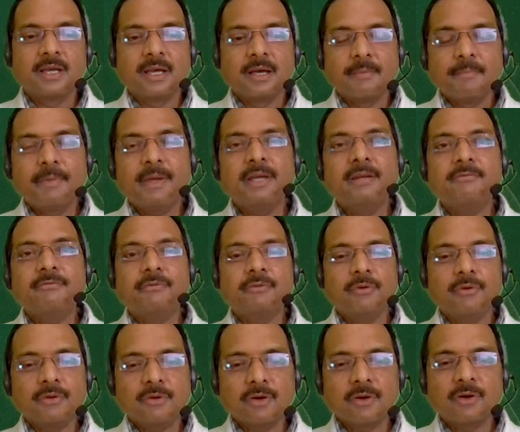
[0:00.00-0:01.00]

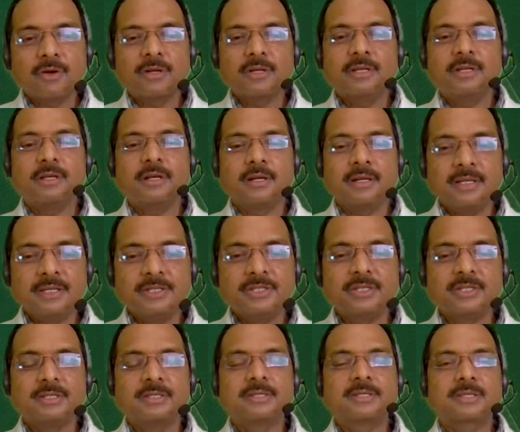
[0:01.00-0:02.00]
painful corneal
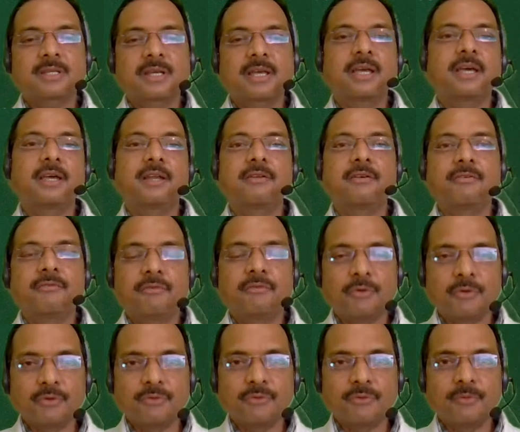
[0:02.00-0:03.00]
lesions, and
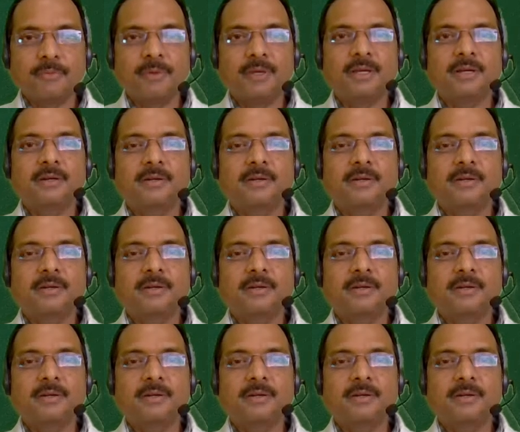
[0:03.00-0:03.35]
photophobia.